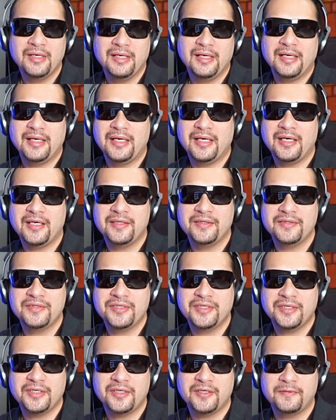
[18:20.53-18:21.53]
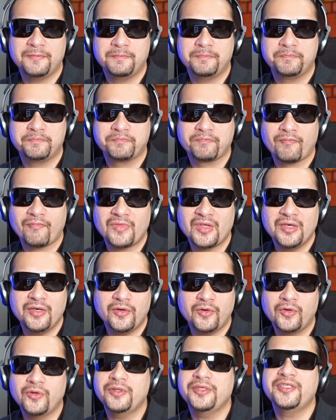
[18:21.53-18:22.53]
and
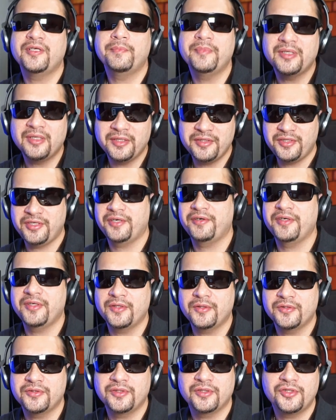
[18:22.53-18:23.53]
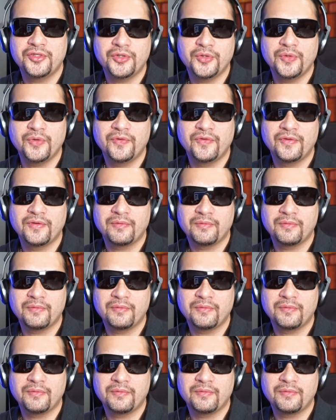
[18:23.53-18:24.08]
only the military knows the truth,